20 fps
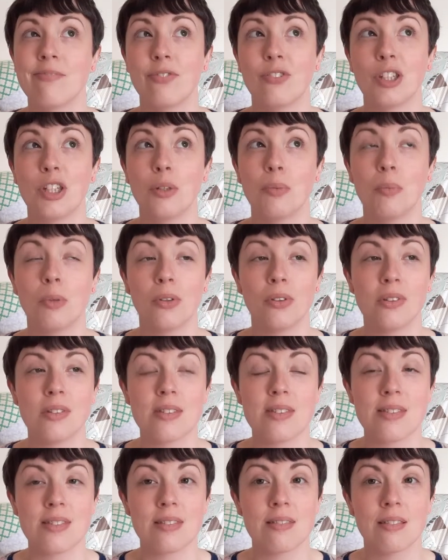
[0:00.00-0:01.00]
few
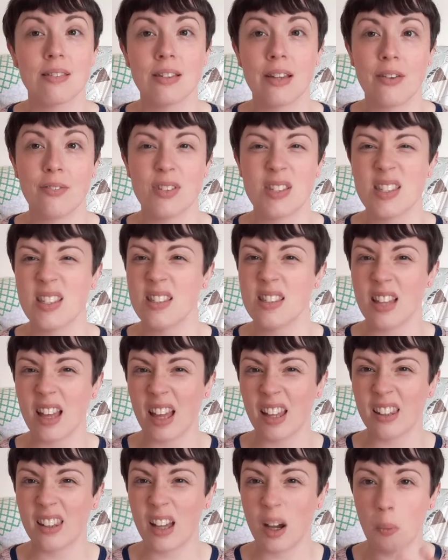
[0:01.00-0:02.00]
months, ever since I
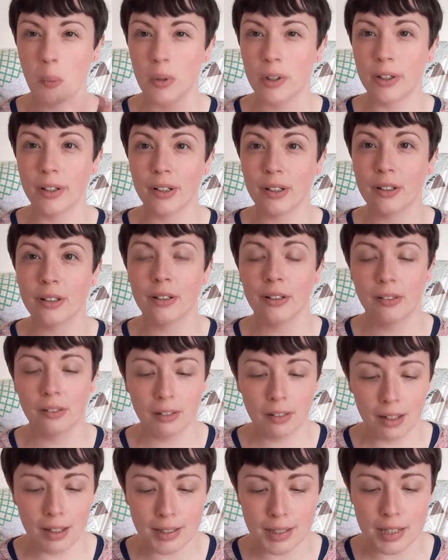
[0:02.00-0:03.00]
had that work
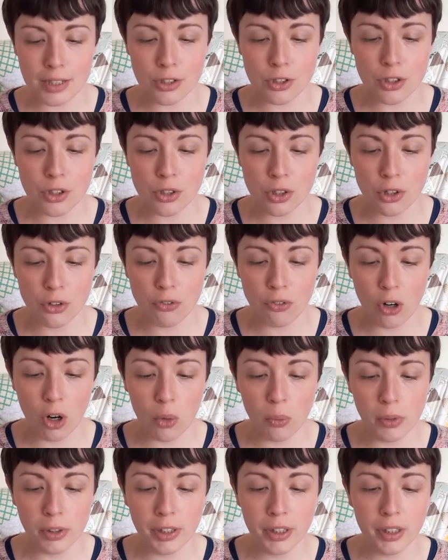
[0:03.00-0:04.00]
that I needed to do for
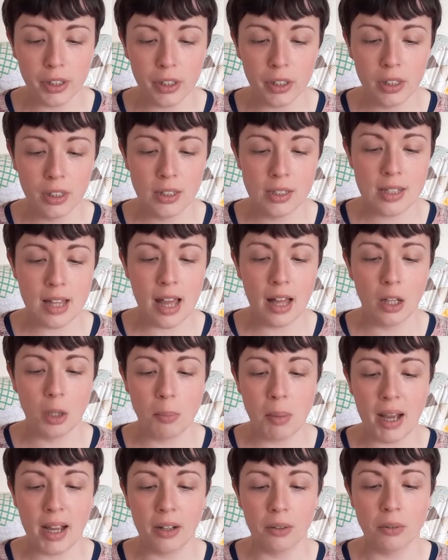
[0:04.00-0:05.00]
work to
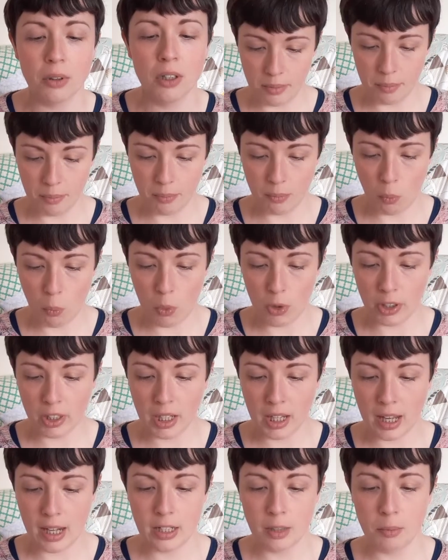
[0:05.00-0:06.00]
help out. Work
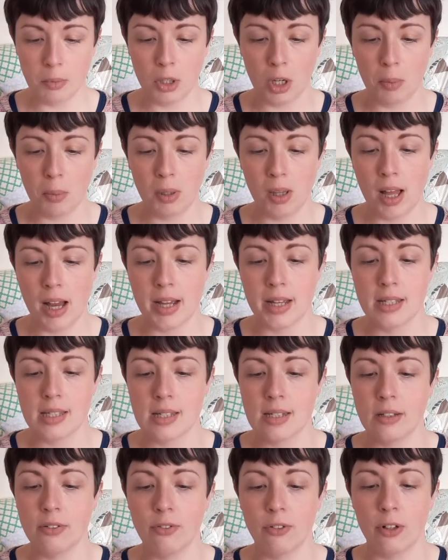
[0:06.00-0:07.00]
kind of
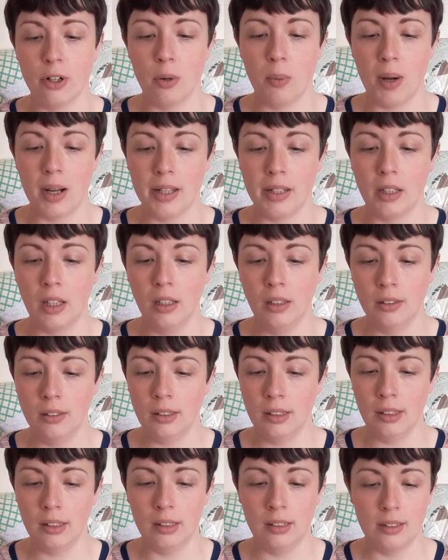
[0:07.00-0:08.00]
monopolised for a while,
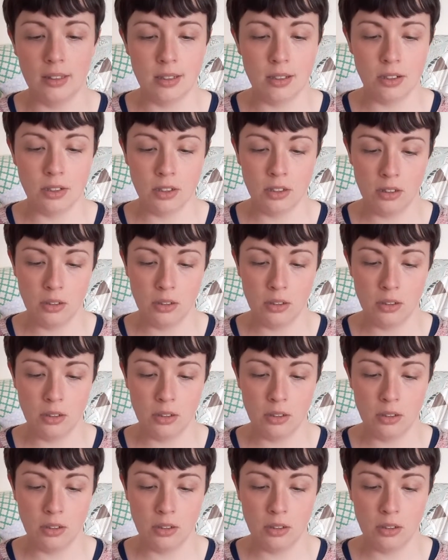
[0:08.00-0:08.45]
and